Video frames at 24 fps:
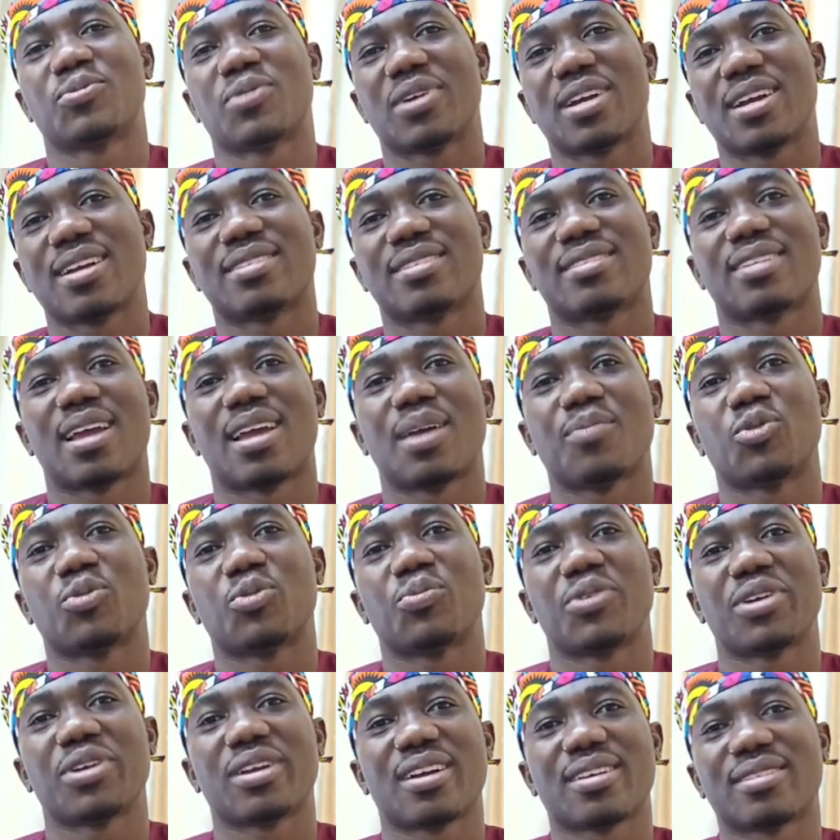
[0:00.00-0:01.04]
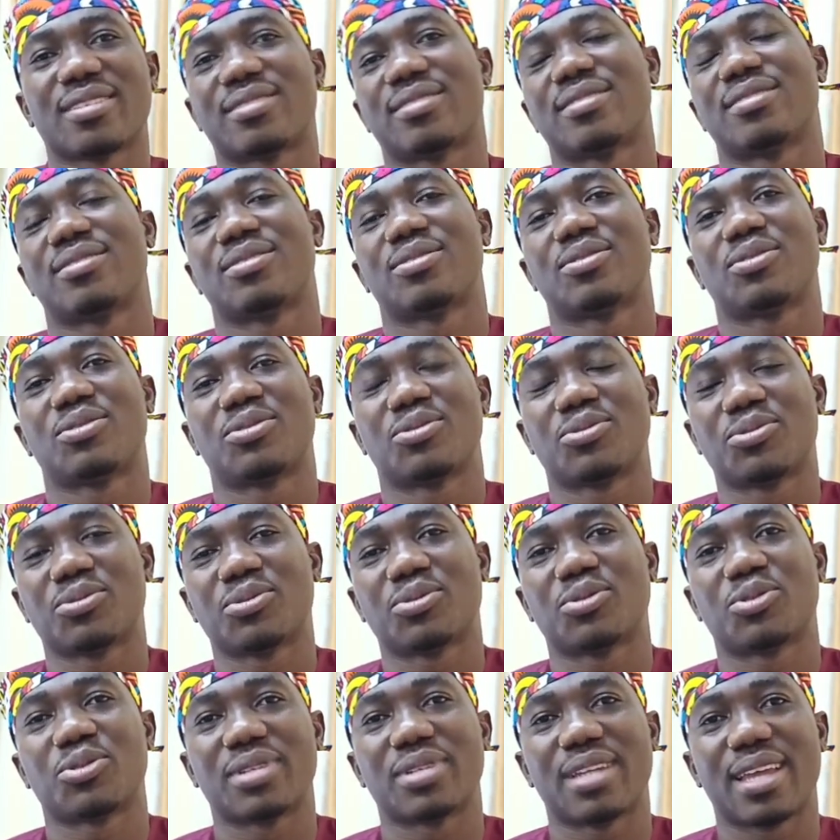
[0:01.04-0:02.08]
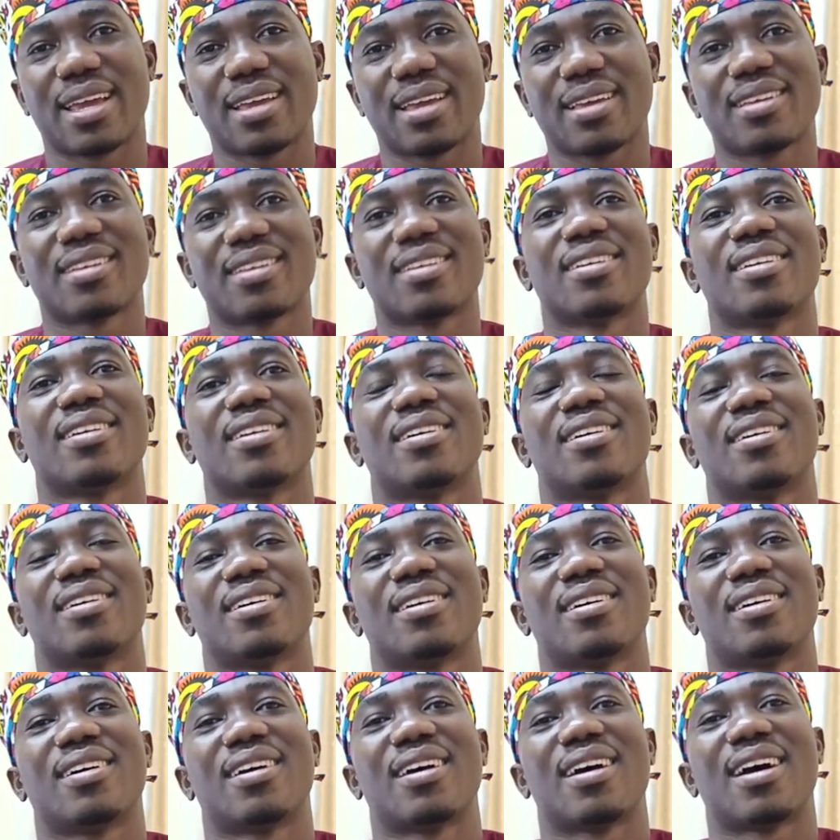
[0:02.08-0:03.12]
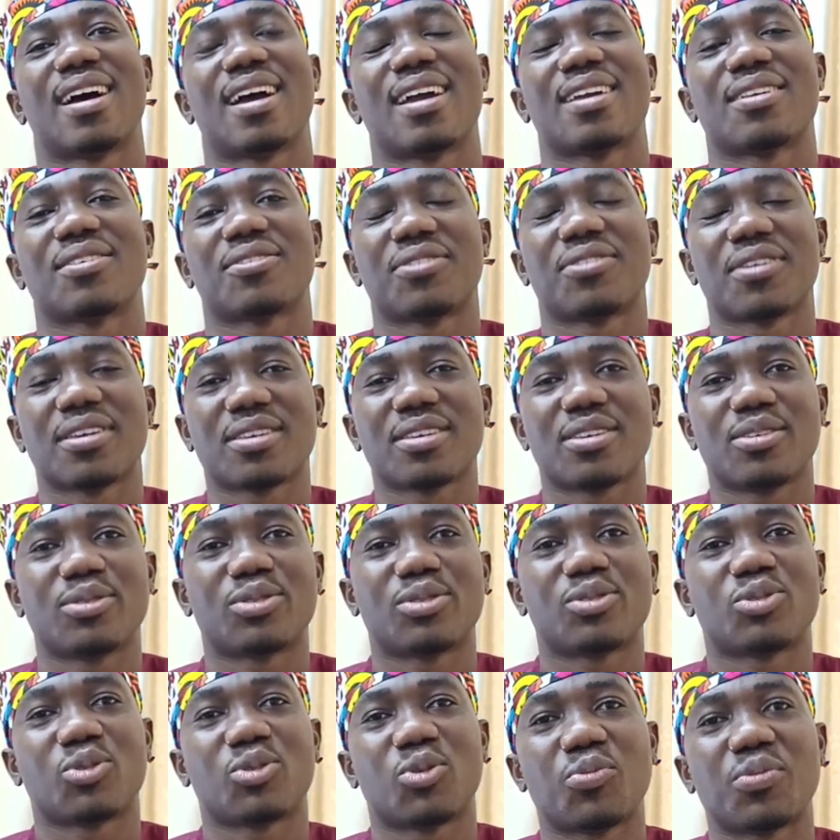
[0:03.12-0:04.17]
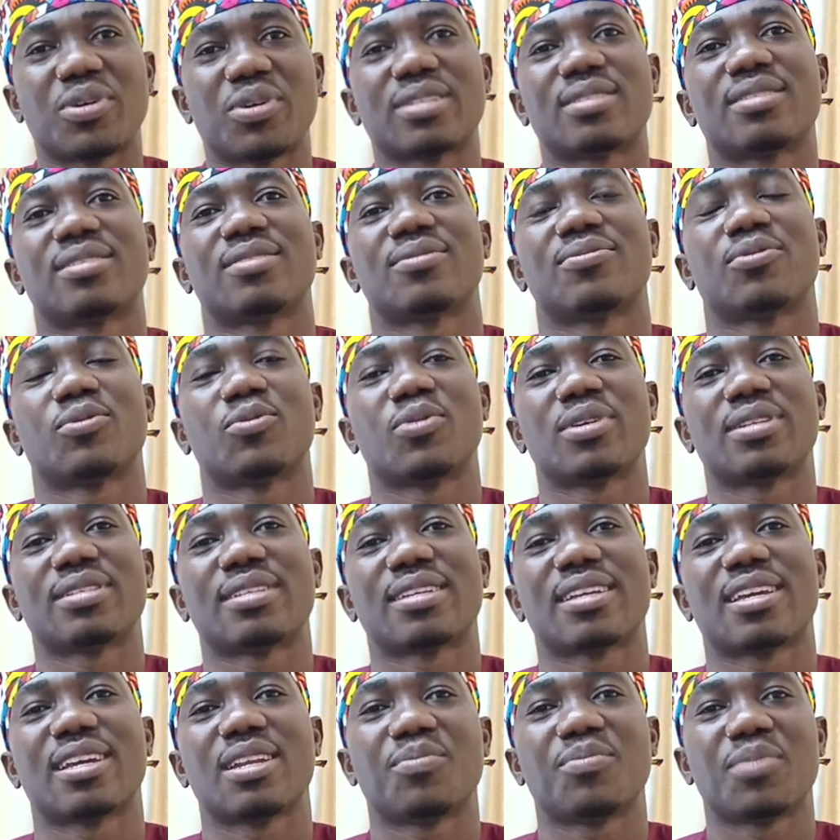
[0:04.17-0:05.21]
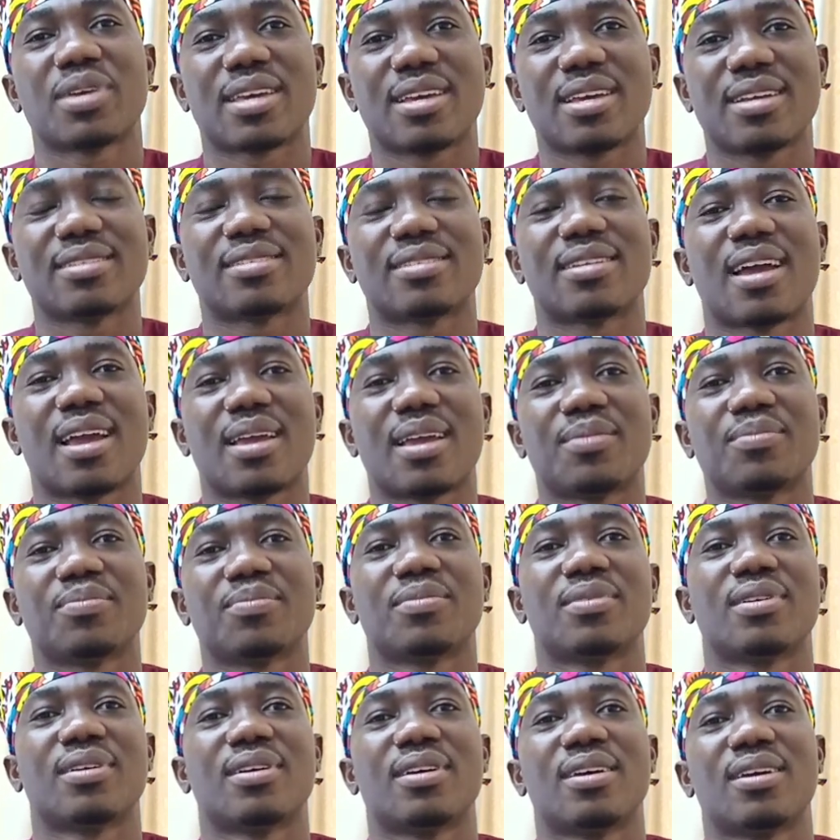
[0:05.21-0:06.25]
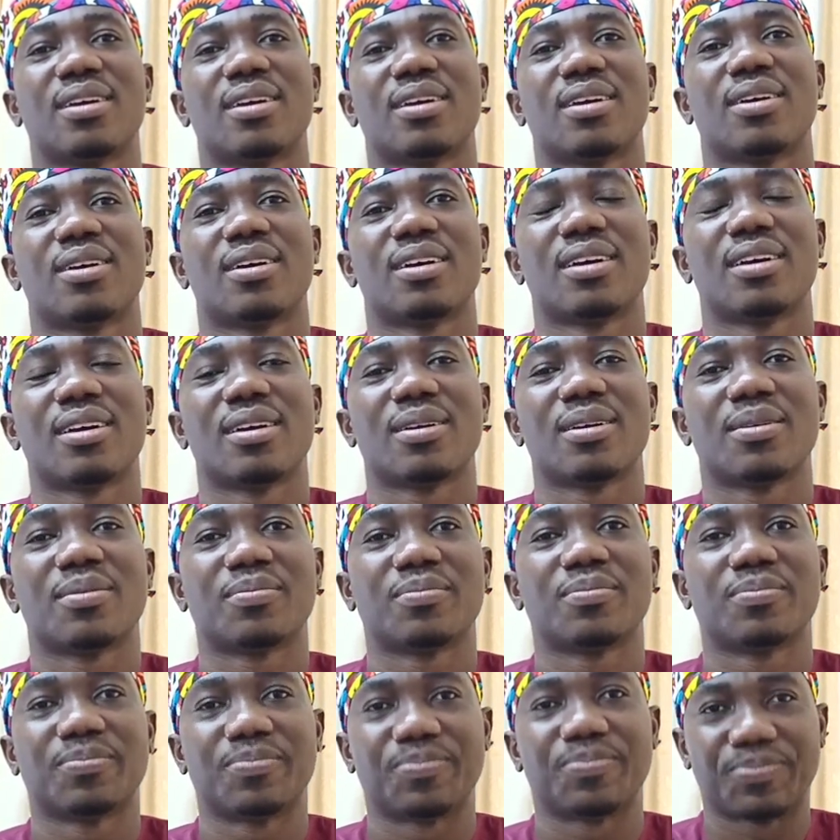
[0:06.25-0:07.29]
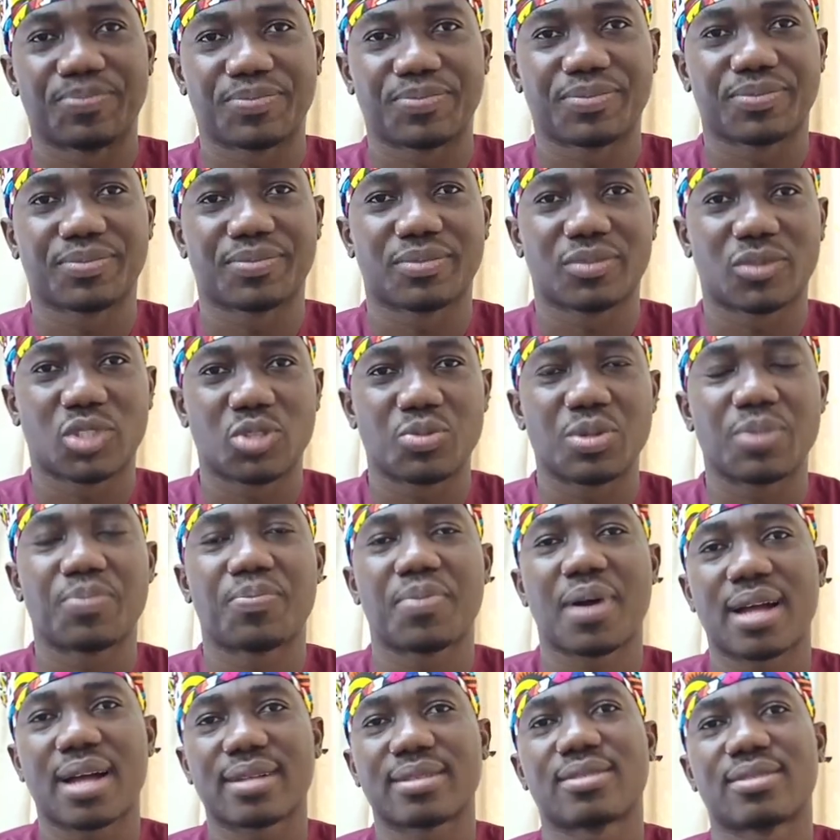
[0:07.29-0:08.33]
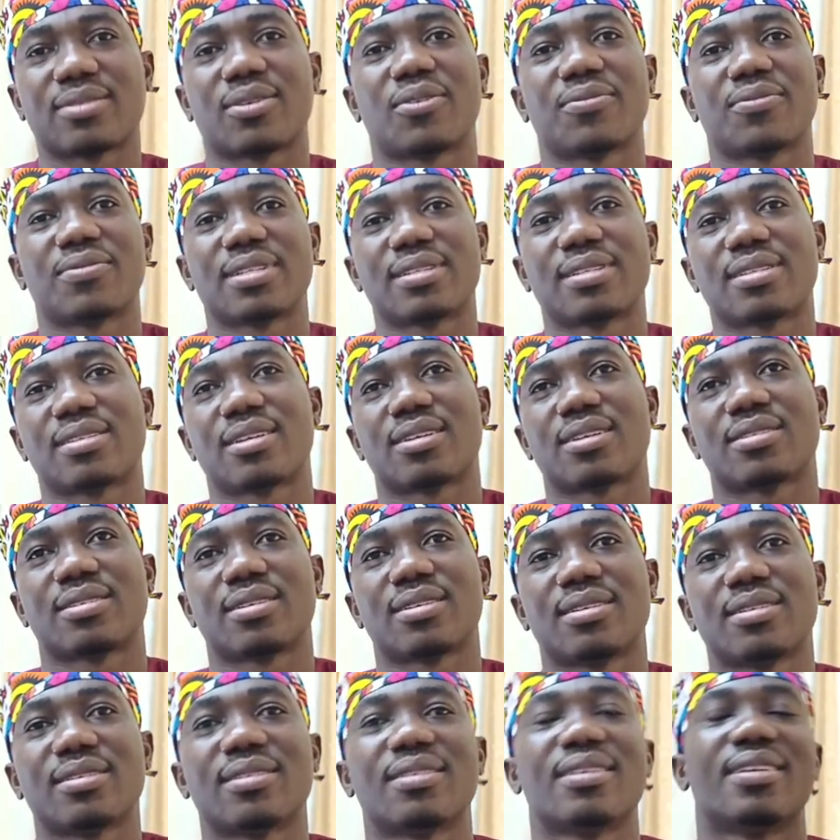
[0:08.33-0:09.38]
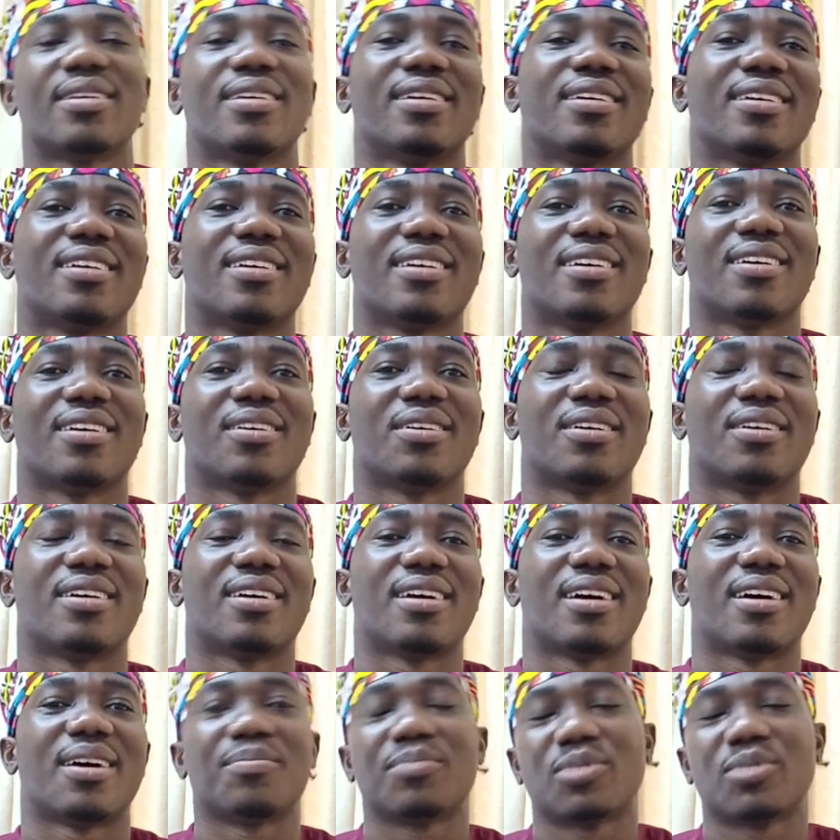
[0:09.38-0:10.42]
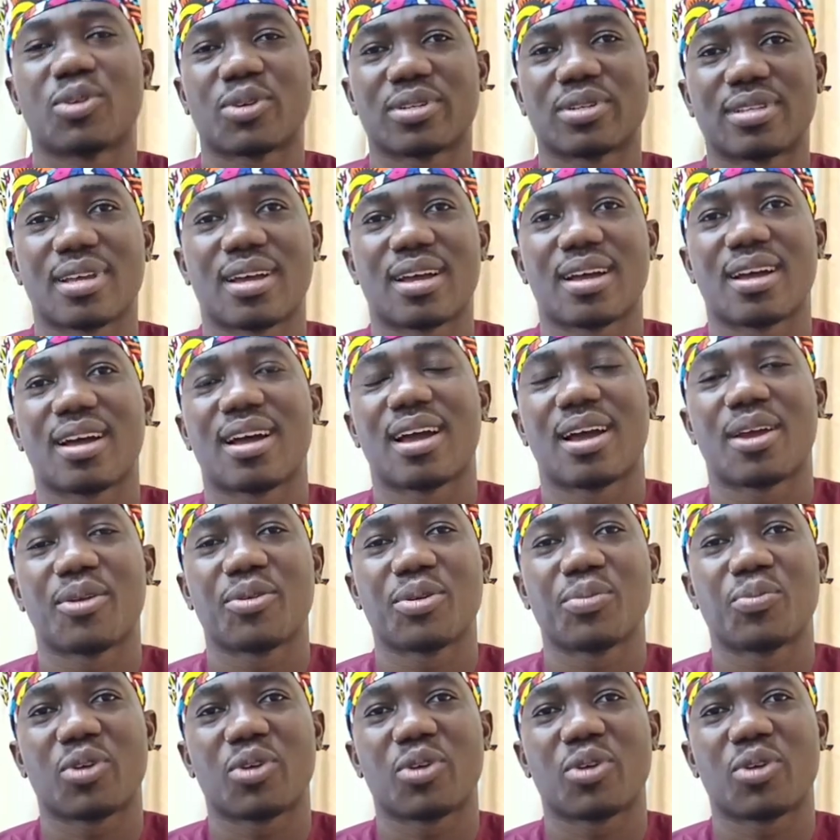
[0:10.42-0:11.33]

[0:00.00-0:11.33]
where time will bring us to today. I thank you so much for once again making time to be part of this session. I'm Dr. Harry